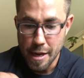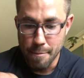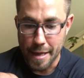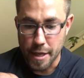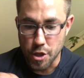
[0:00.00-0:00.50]

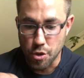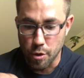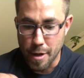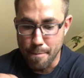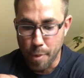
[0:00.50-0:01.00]
making
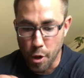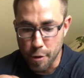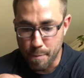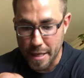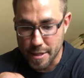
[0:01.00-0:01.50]
sure that
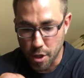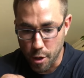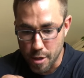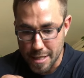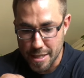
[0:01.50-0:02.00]
both big
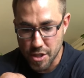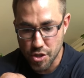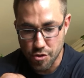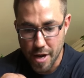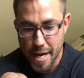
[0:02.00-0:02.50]
toes are
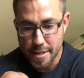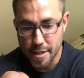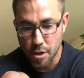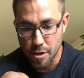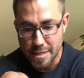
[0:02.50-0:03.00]
straight
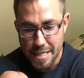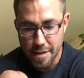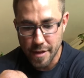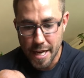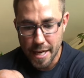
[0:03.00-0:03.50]
and not
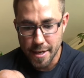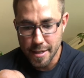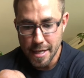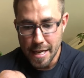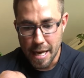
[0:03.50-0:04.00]
deviated,